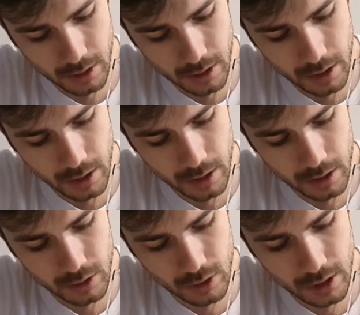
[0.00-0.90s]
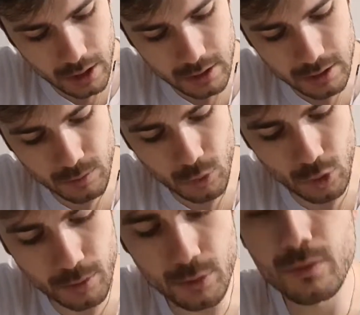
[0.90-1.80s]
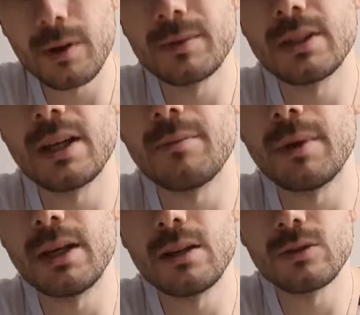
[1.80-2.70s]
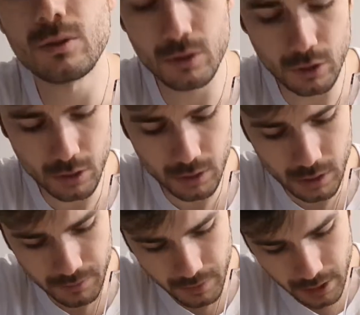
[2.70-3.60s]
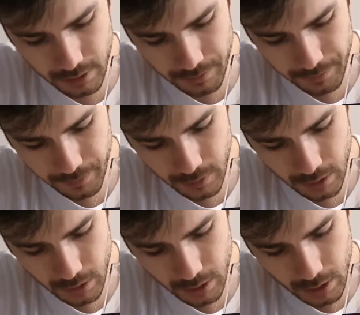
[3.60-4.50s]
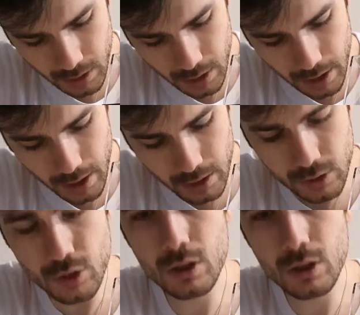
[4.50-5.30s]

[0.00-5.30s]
and it's waterproof up to 10 meters or 33 feet, and you